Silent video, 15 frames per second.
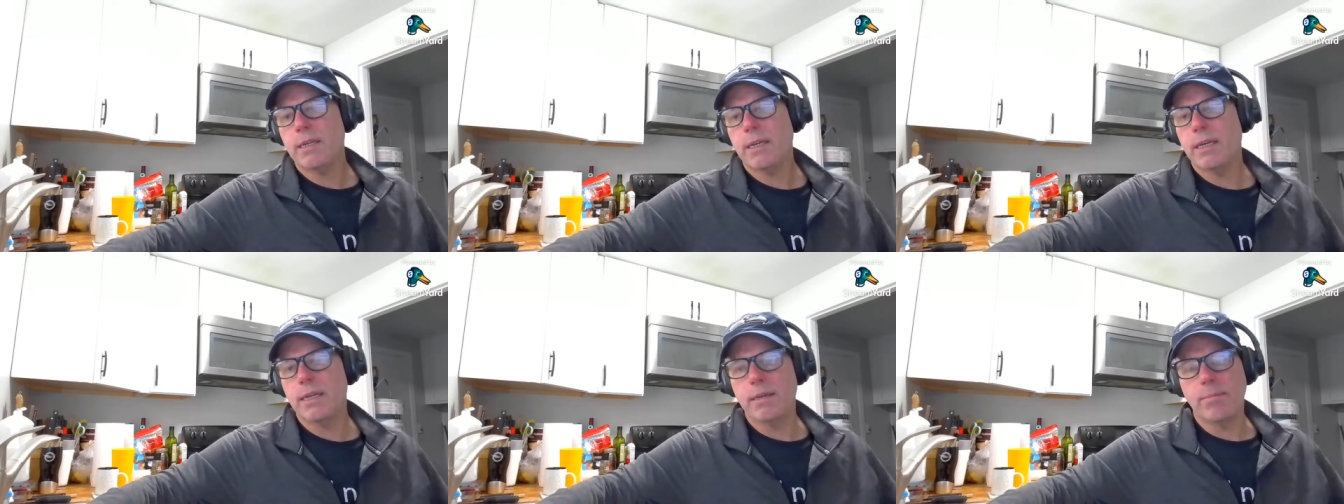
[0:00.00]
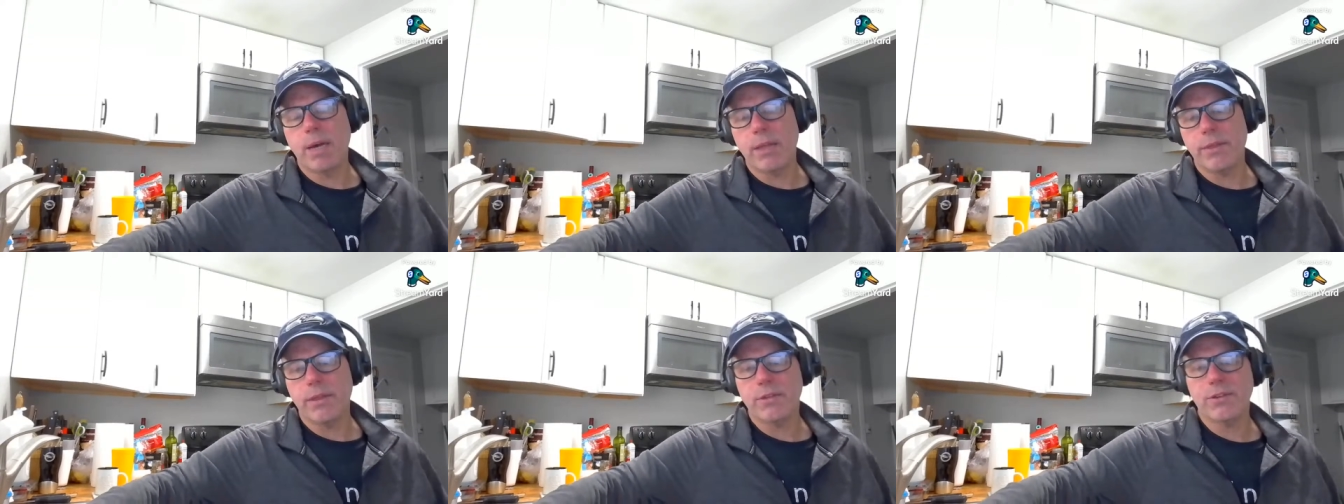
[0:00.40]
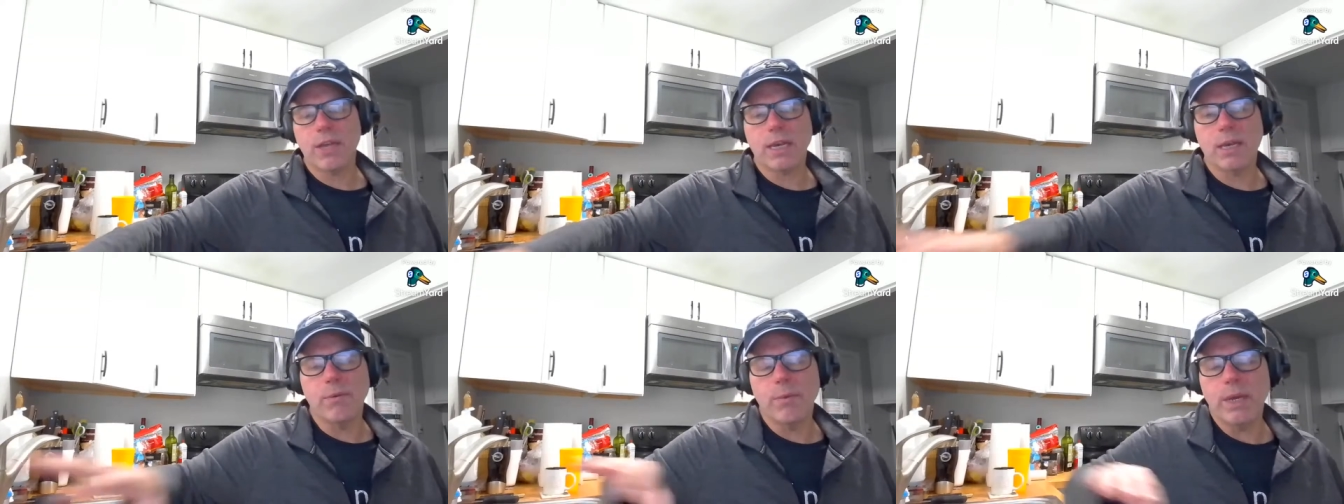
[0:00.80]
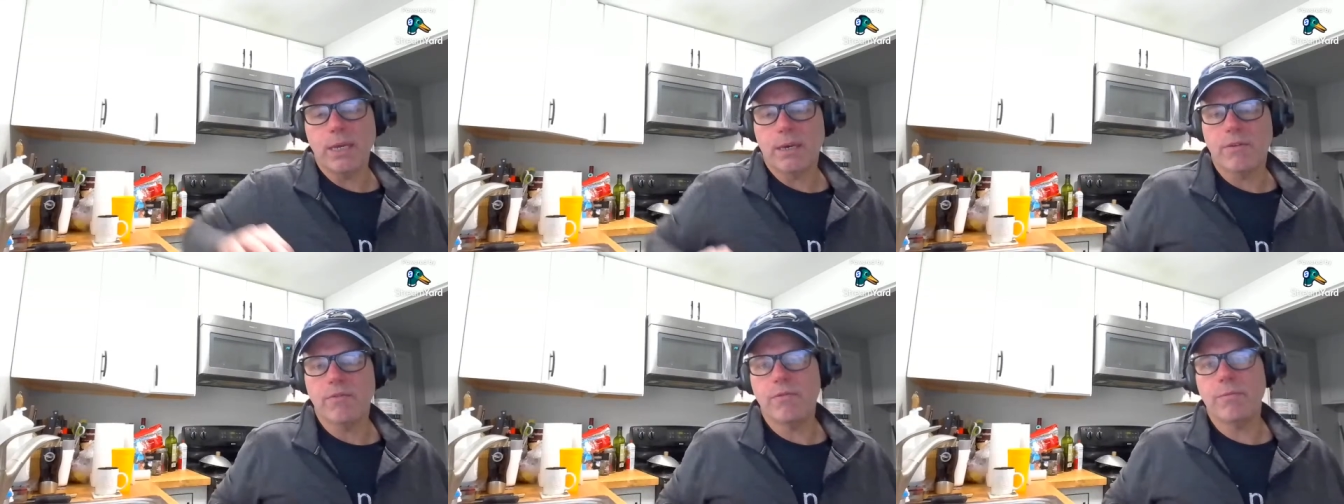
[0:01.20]
in about the second
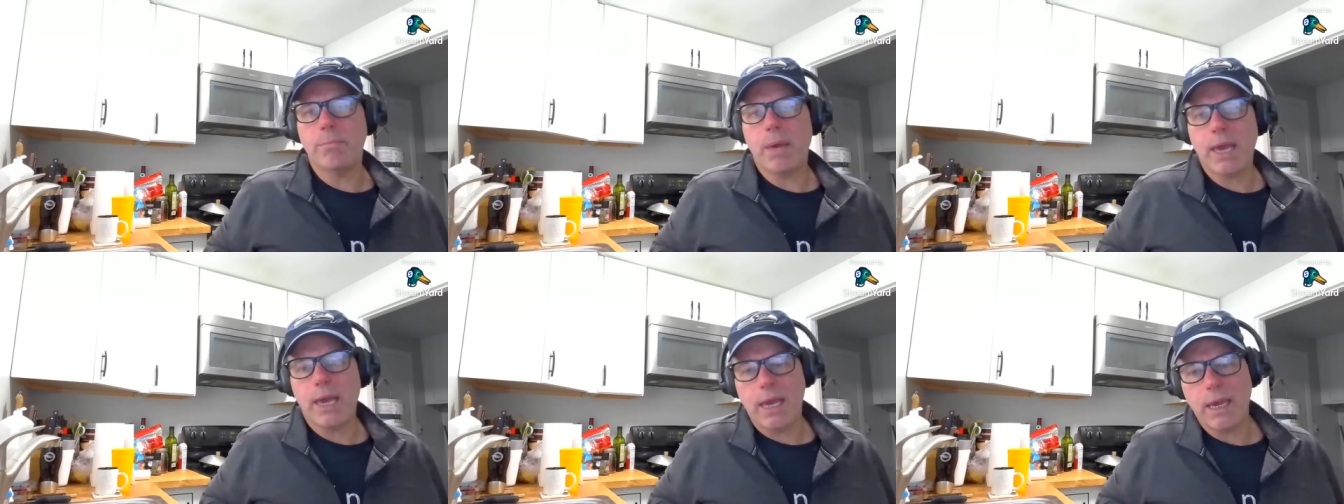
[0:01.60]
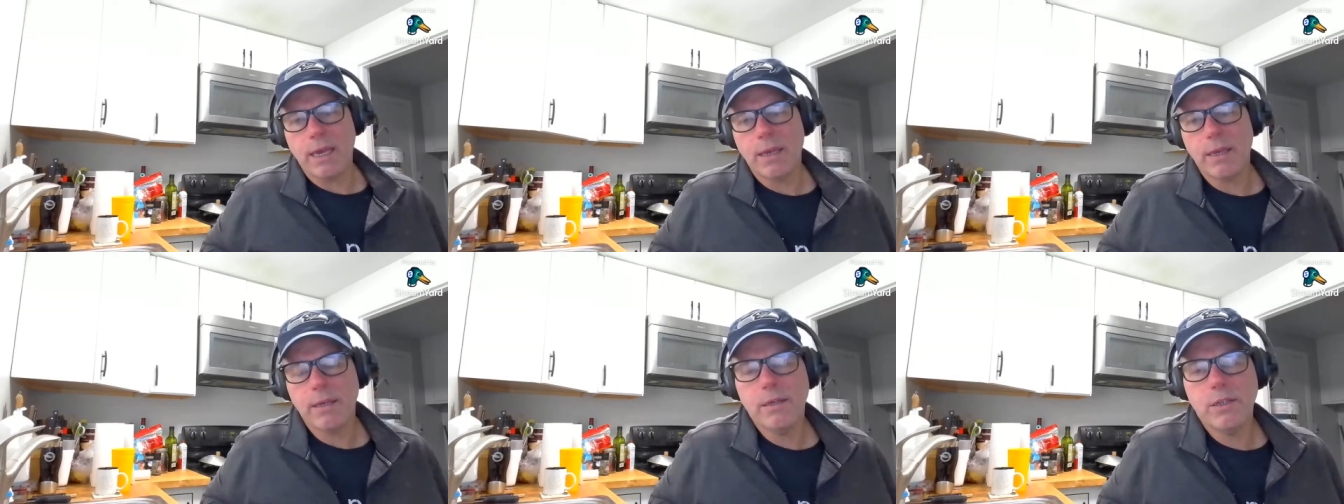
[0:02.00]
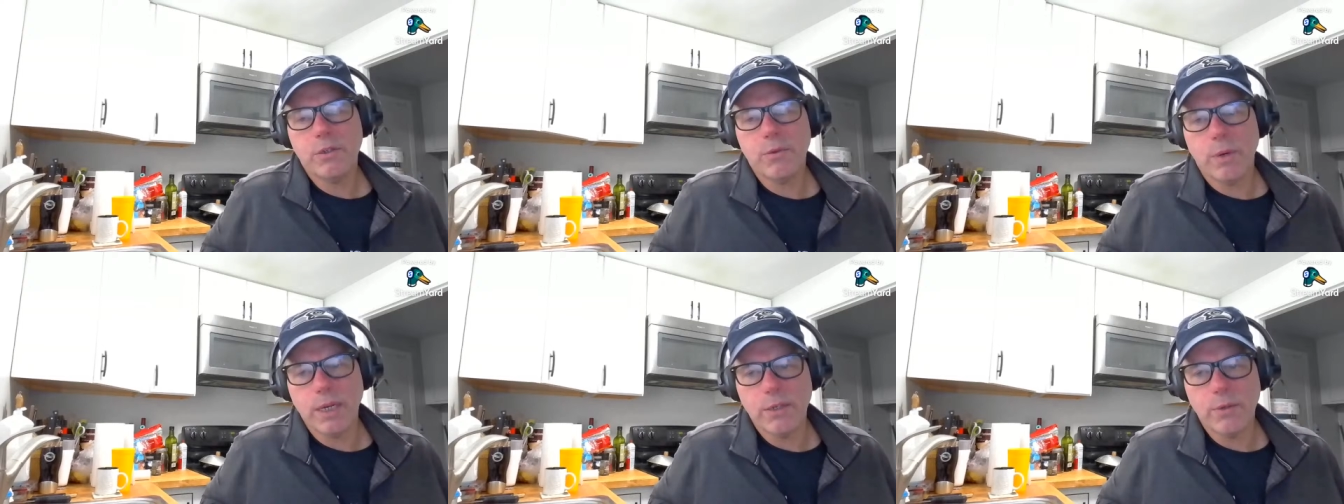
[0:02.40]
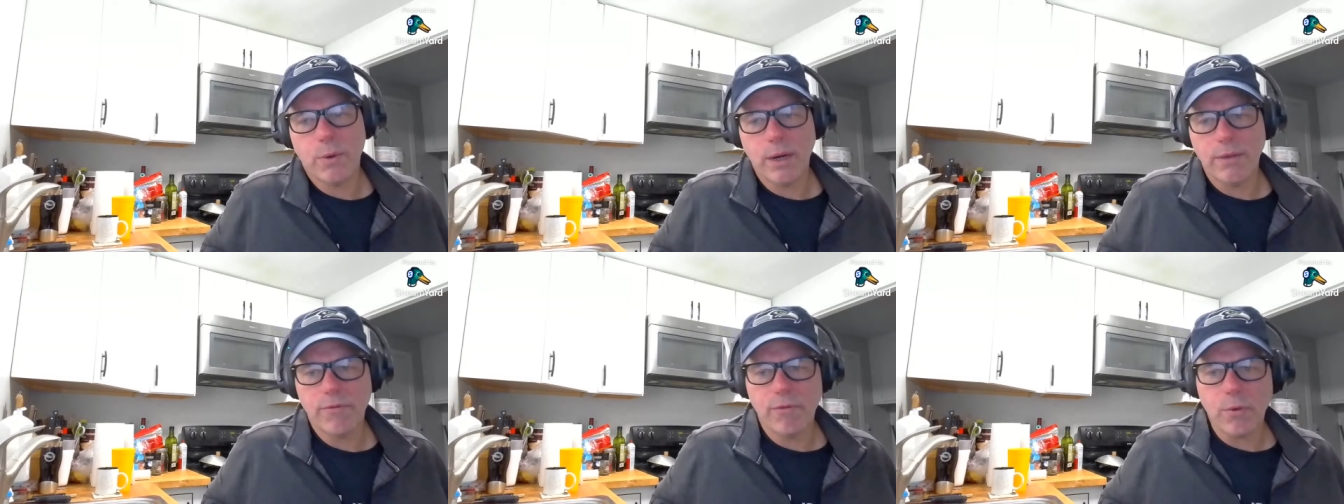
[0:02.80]
week of May
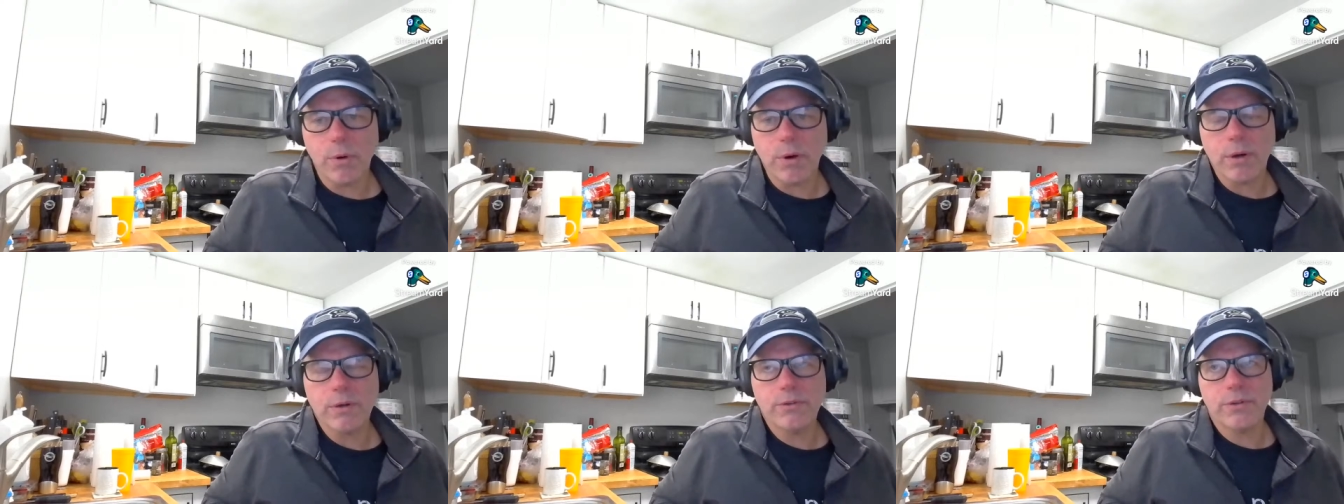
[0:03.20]
2024.